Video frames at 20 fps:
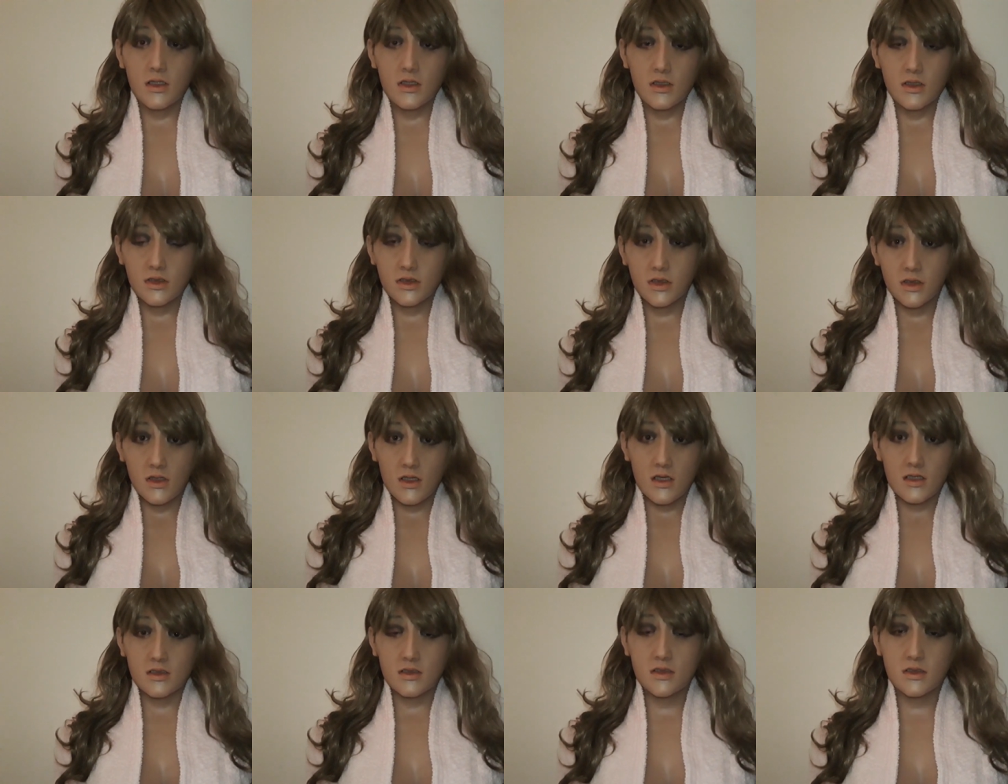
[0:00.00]
so
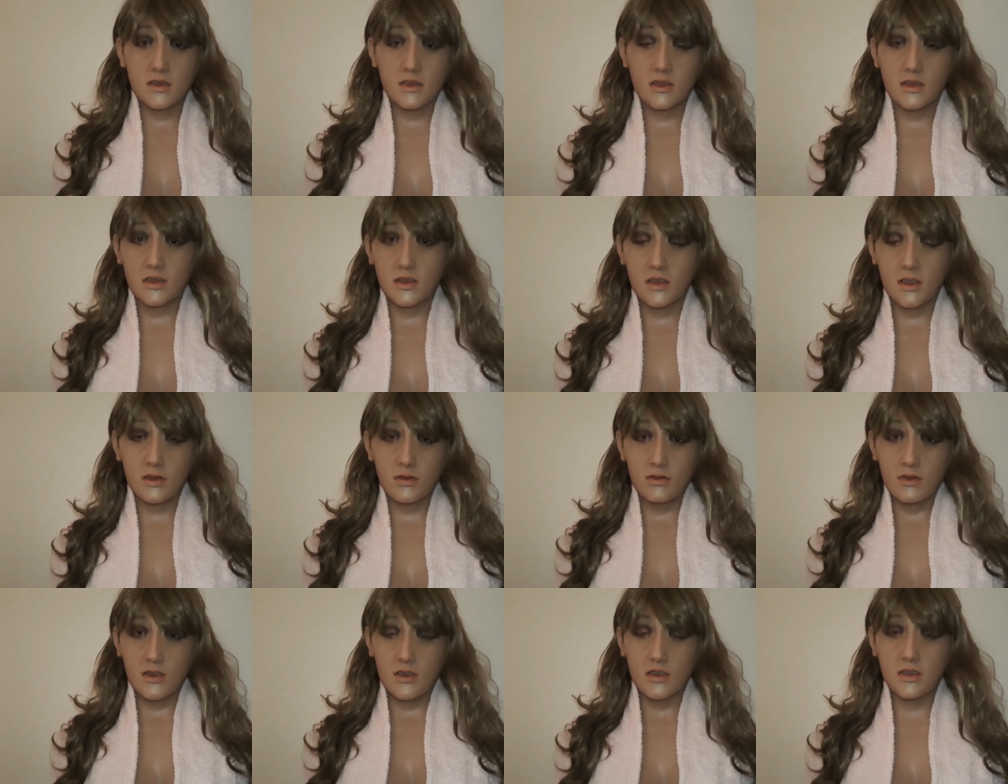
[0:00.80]
yes, uh, let
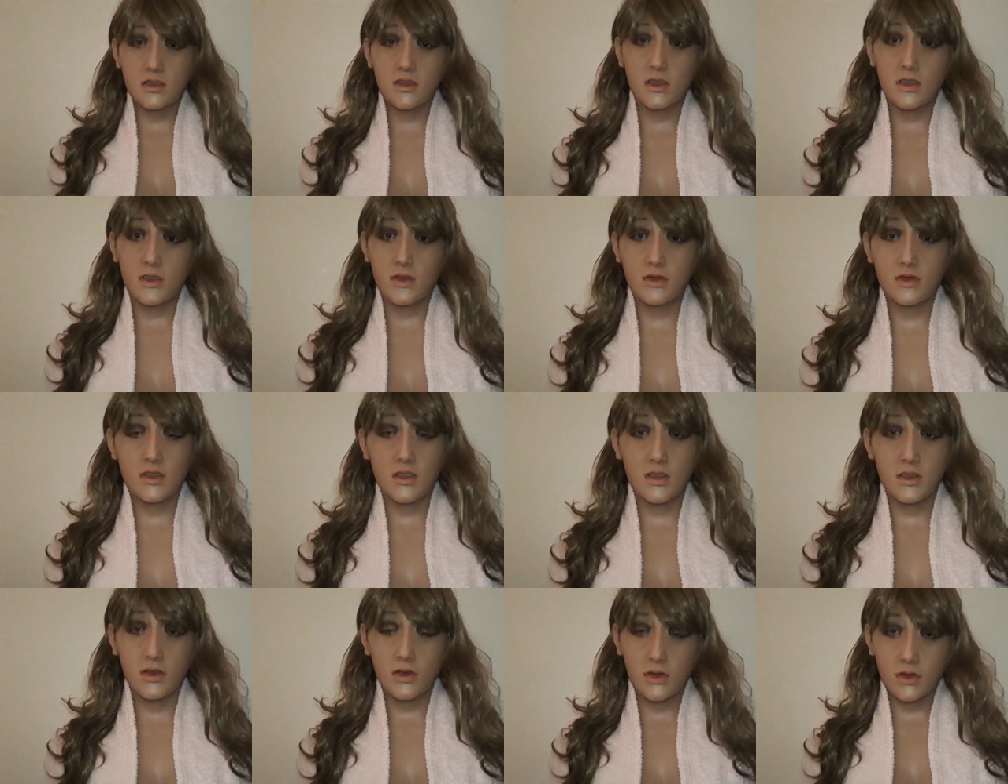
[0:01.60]
me continue
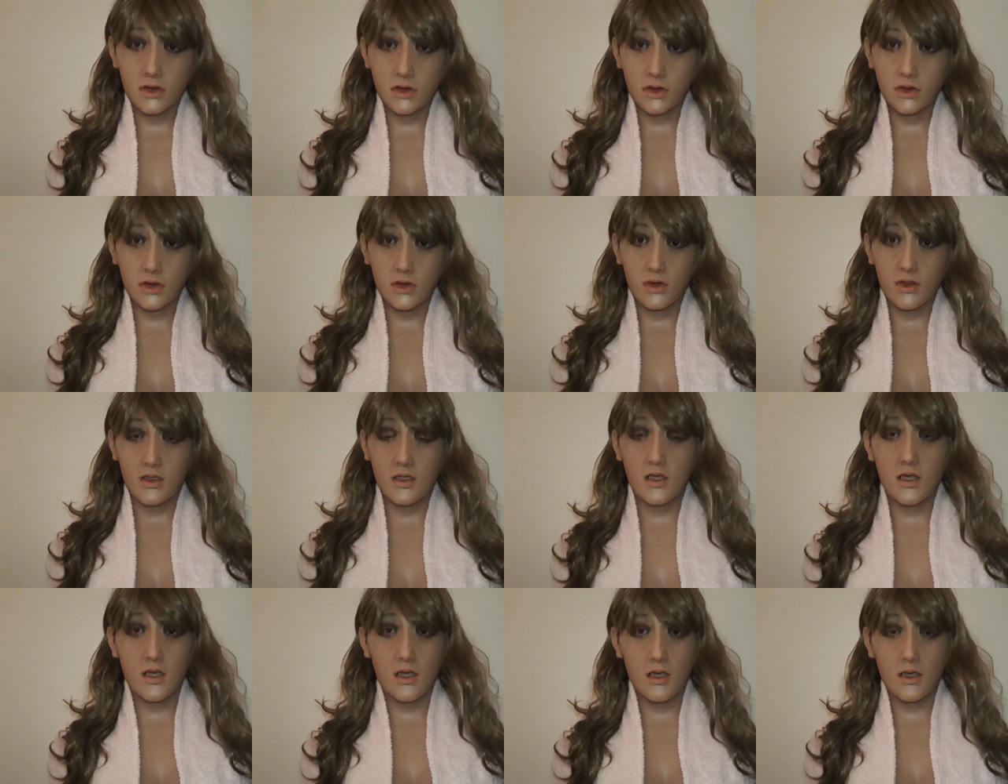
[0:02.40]
telling you a story
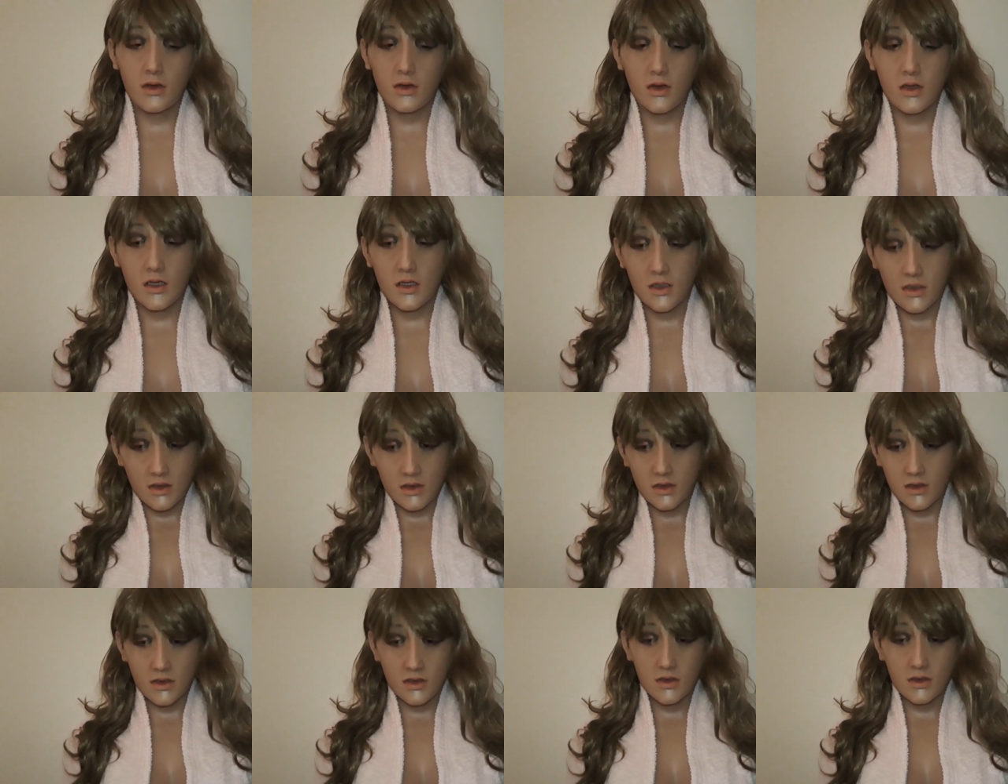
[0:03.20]
how I
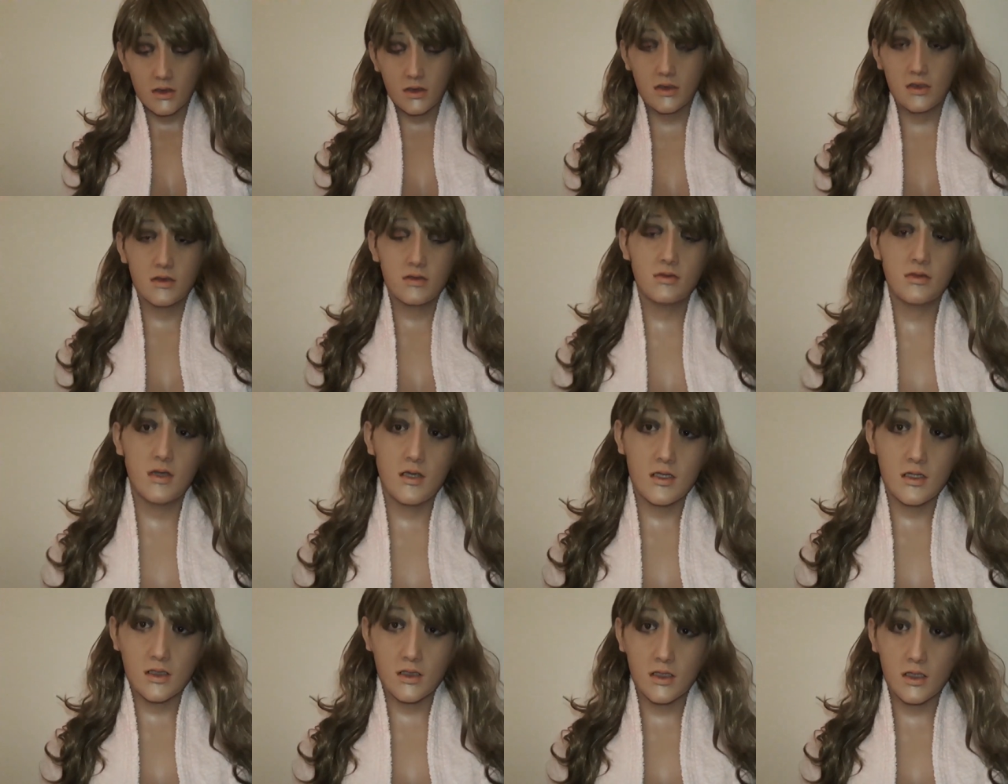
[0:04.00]

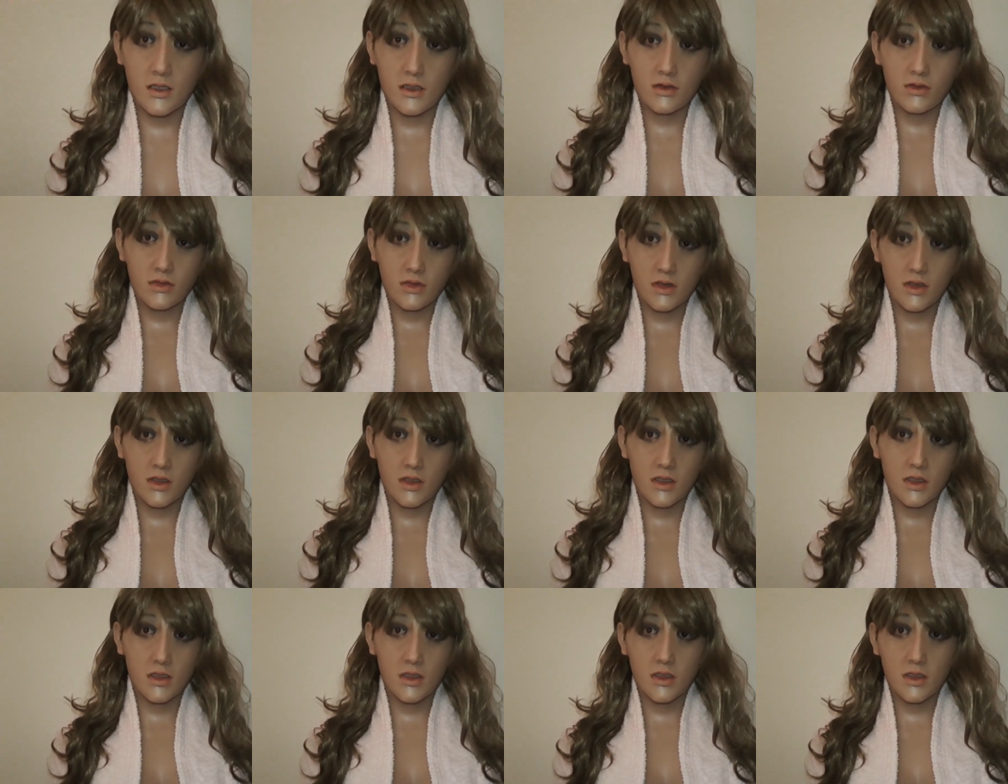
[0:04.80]
make love
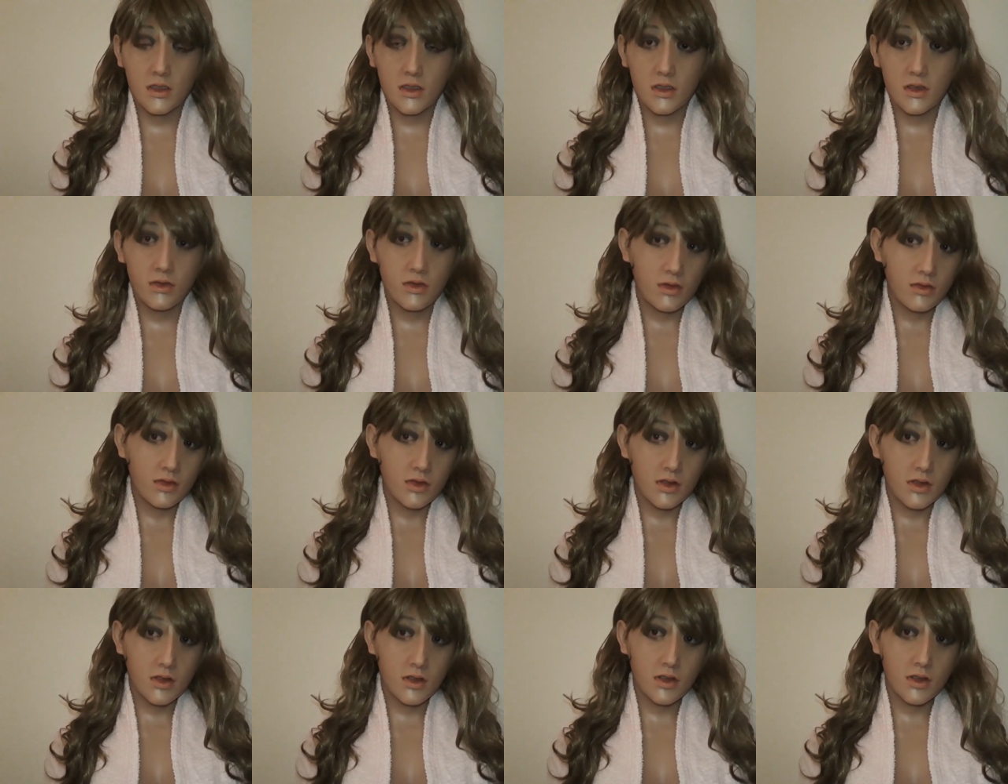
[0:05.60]
in a
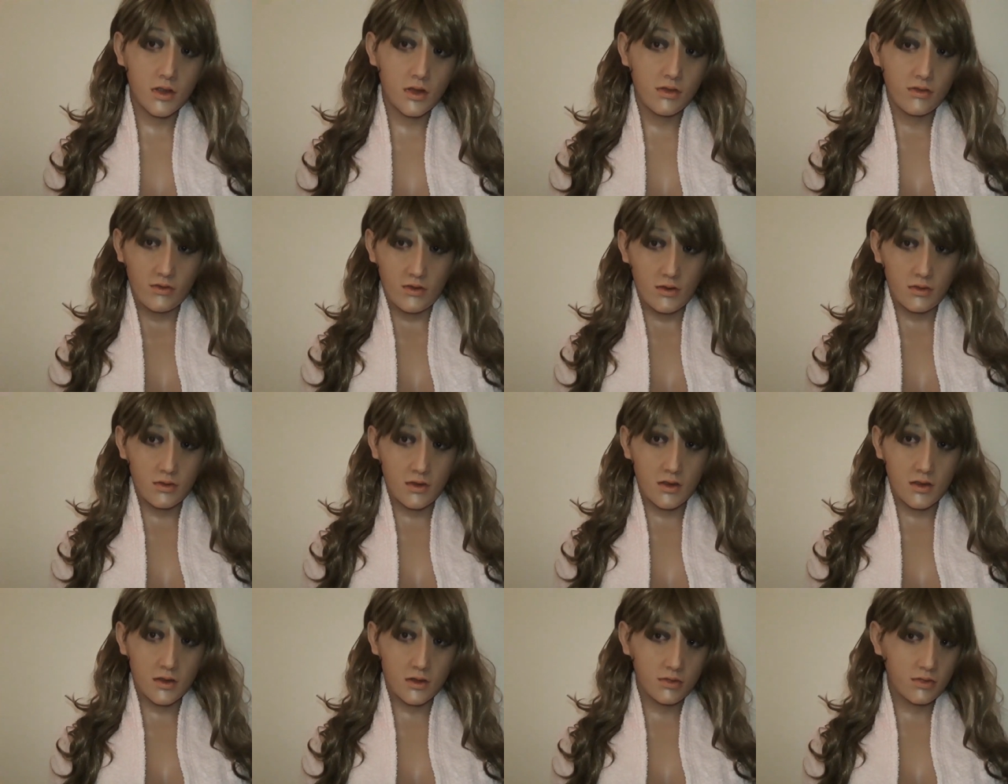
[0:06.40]
rubber
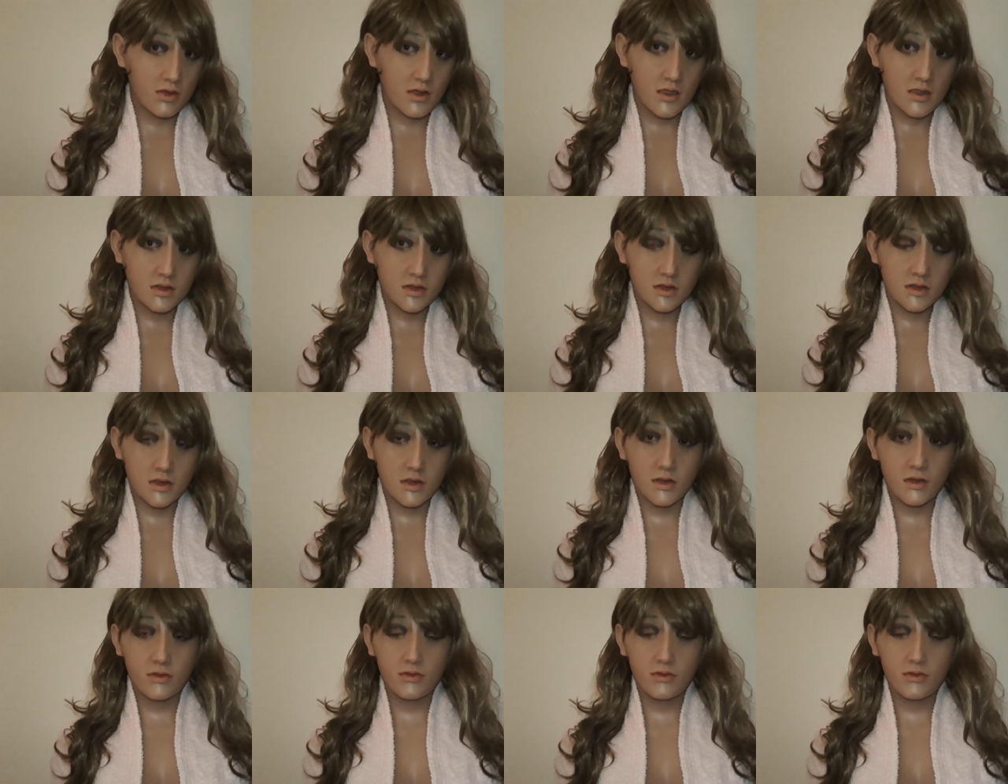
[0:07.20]
female mask.